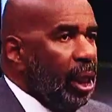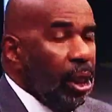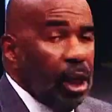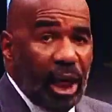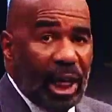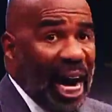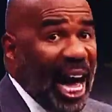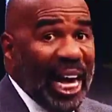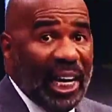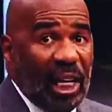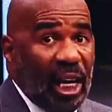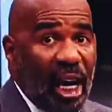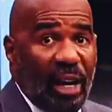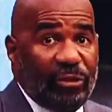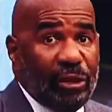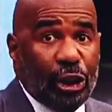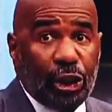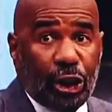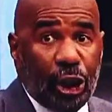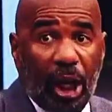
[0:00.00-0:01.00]
Look, i
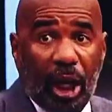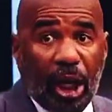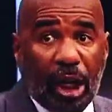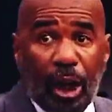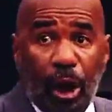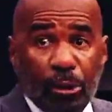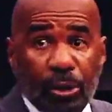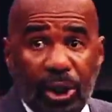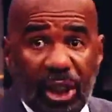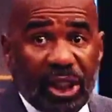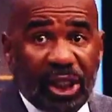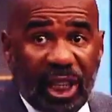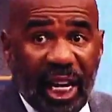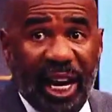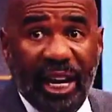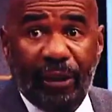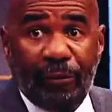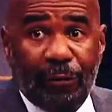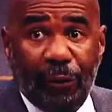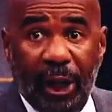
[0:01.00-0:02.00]
love to sugarcoat this
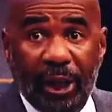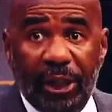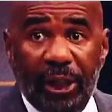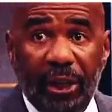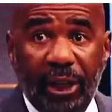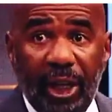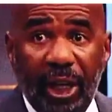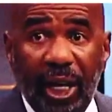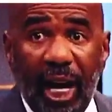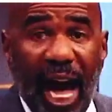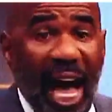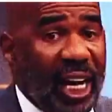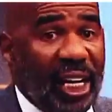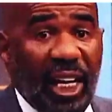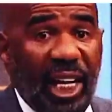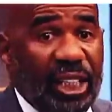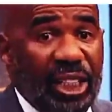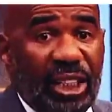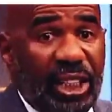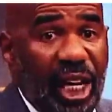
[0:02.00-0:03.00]
thing for you. i
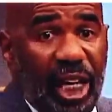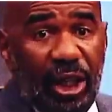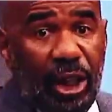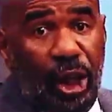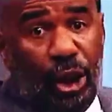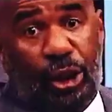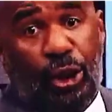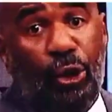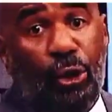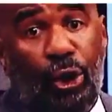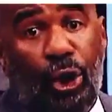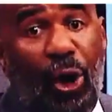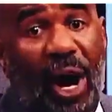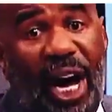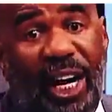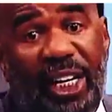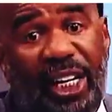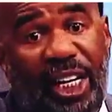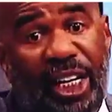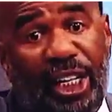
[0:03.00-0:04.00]
love to tell you, look, you can go
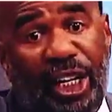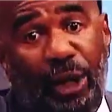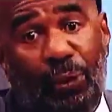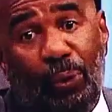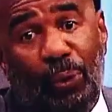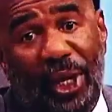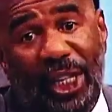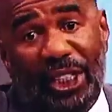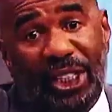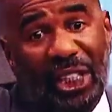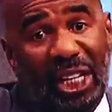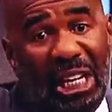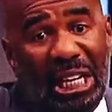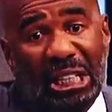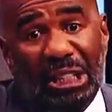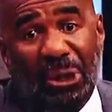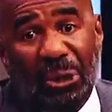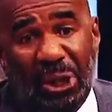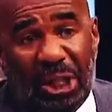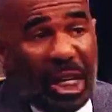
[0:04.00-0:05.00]
out here and get rich,
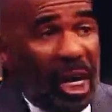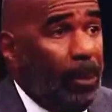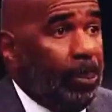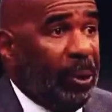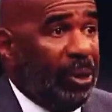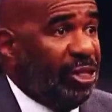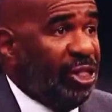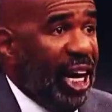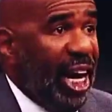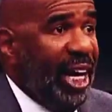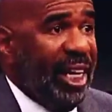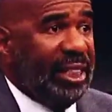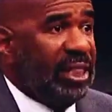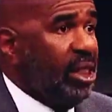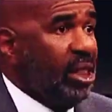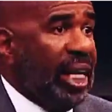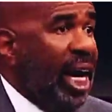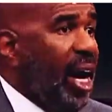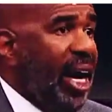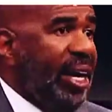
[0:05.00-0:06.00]
do a couple of things.
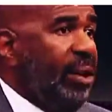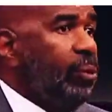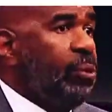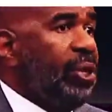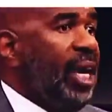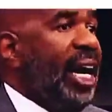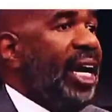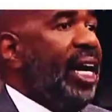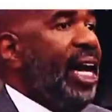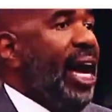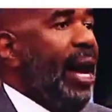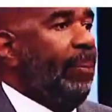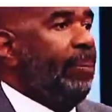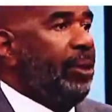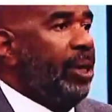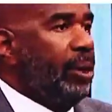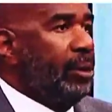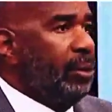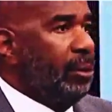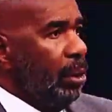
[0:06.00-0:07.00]
That ain't, that ain't
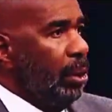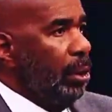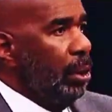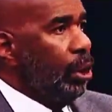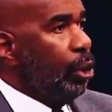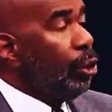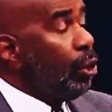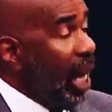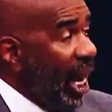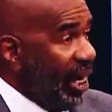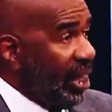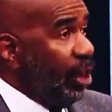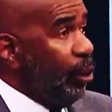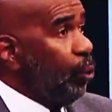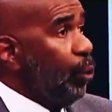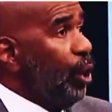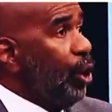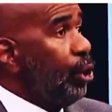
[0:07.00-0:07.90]
happening. You got to get